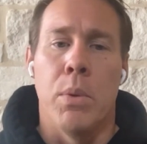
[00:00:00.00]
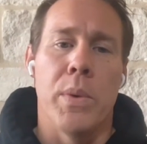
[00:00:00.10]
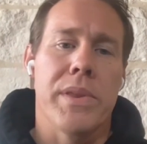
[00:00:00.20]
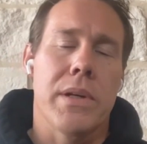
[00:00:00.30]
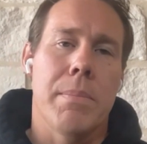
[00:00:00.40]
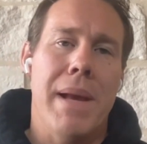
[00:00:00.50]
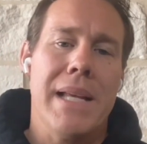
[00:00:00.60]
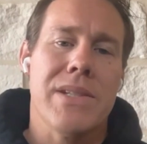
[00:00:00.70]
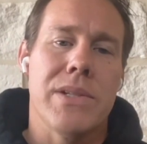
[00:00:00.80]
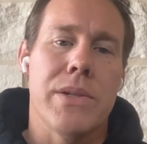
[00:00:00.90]
But with
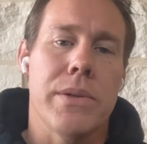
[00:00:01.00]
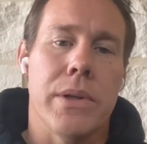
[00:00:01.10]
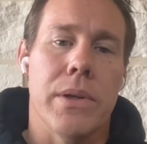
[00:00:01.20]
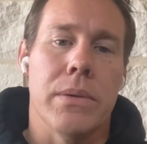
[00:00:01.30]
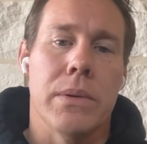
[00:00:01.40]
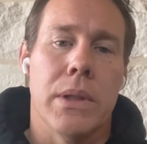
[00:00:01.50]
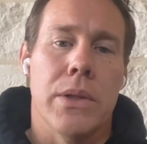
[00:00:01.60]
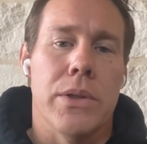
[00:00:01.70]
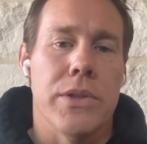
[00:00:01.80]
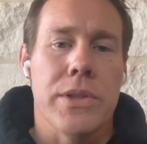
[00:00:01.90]
Command Zero,
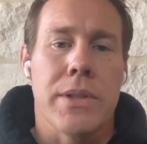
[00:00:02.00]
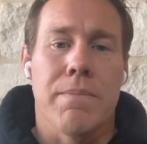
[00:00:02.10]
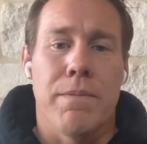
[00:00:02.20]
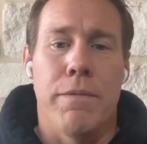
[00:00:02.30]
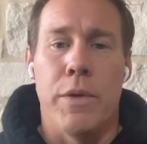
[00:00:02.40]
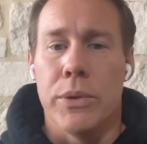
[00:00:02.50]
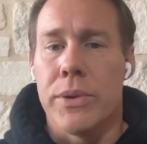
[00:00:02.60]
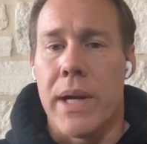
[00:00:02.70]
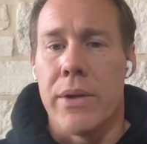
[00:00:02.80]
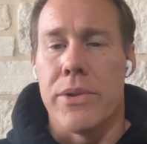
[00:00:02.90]
you just
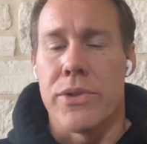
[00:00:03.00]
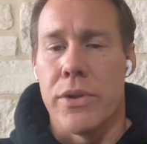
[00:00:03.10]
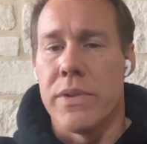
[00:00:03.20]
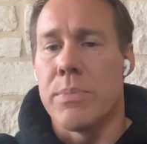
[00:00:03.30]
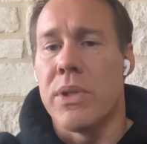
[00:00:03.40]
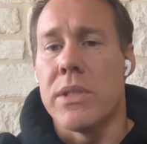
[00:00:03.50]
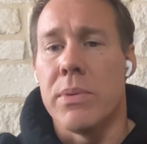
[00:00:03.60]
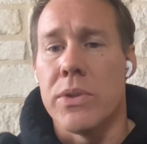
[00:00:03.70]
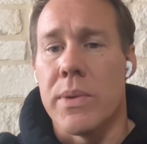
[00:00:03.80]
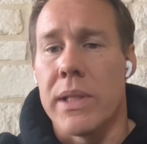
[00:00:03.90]
filter out your service
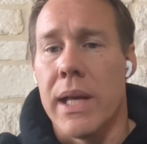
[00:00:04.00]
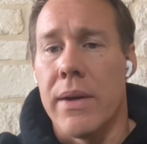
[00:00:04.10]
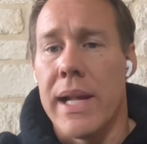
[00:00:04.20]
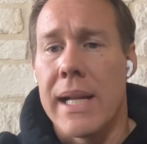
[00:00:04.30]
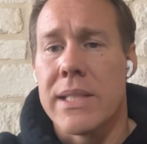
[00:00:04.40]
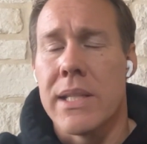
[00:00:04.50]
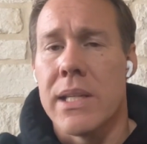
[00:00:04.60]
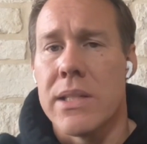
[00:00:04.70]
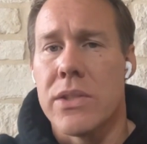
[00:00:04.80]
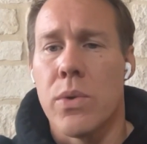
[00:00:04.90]
principals of cloud
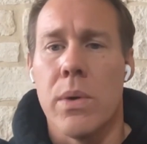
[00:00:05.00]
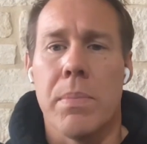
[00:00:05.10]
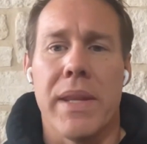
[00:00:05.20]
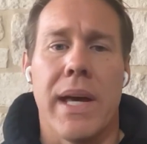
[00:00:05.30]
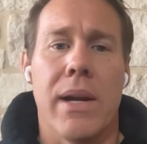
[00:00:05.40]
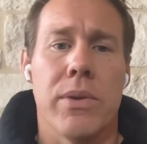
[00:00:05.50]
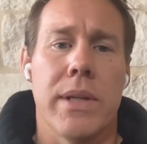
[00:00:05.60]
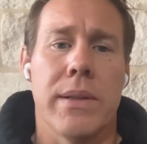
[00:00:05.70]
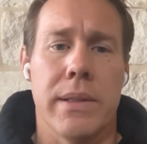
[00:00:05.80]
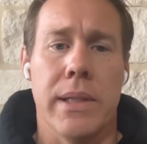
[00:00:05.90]
access, sort by that
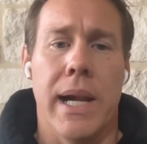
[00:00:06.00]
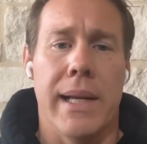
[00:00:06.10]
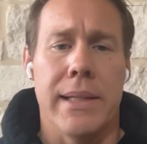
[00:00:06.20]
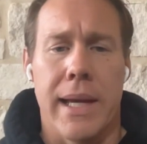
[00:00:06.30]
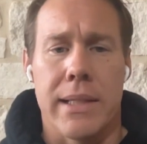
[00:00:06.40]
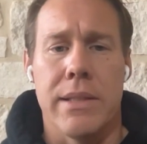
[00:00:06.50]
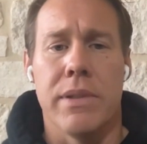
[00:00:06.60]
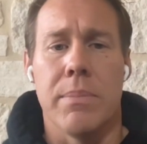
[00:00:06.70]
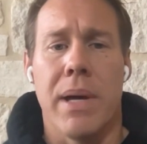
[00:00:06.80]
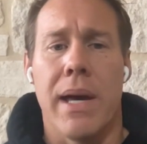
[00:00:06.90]
of the
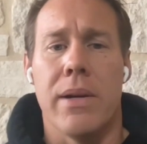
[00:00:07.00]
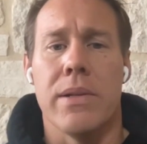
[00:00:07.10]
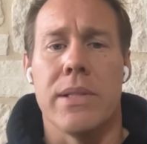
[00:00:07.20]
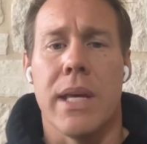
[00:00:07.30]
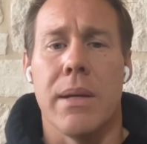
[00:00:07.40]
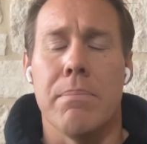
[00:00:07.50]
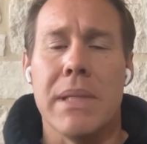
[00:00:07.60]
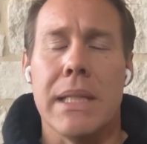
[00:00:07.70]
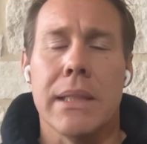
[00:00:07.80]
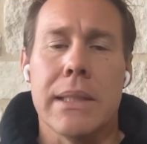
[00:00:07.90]
activity patterns, and
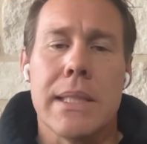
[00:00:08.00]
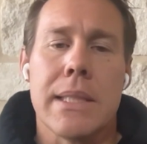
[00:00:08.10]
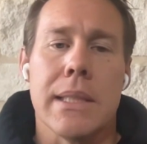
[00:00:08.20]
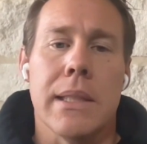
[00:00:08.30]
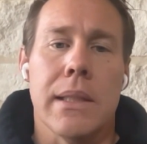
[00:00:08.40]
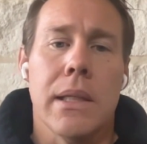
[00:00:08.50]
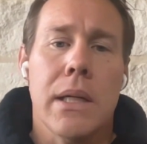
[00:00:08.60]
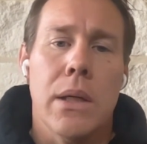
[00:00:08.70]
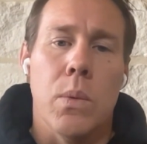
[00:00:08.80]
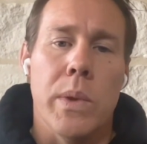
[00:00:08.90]
immediately see
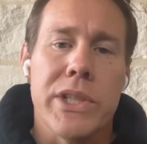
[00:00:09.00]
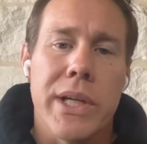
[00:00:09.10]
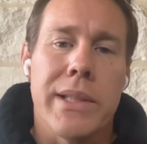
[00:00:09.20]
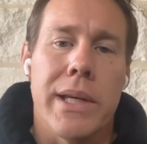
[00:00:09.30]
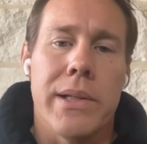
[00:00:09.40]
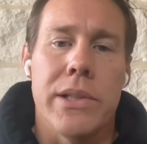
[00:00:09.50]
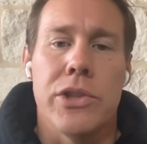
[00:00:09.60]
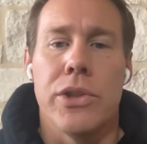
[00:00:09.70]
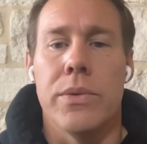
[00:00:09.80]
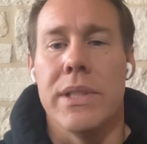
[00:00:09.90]
which
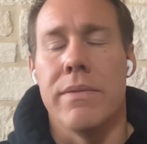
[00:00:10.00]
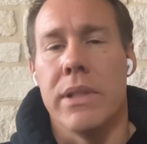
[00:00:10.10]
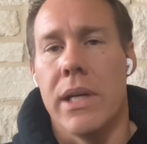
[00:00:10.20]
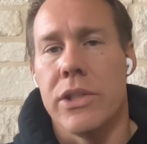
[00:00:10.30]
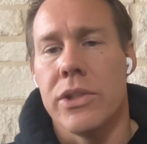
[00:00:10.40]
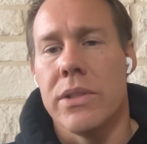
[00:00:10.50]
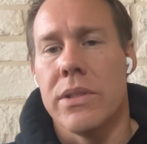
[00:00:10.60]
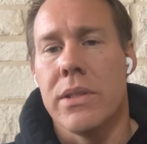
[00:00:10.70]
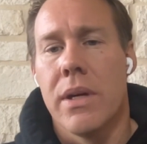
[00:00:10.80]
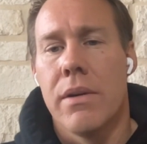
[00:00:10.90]
identities show
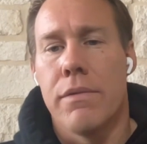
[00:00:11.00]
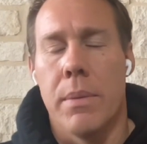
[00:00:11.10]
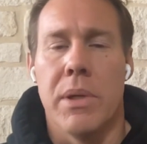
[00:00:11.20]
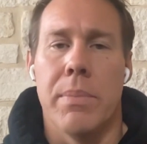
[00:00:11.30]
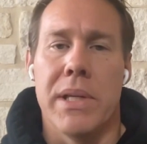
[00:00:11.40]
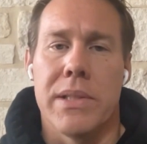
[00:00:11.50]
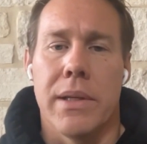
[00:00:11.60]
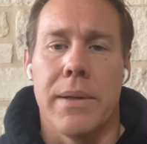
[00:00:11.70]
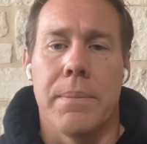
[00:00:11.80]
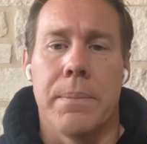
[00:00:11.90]
deviations from their
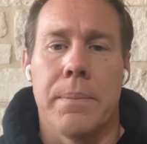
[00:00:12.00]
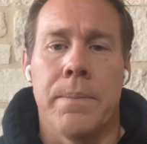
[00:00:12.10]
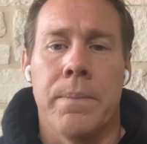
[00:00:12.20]
baseline.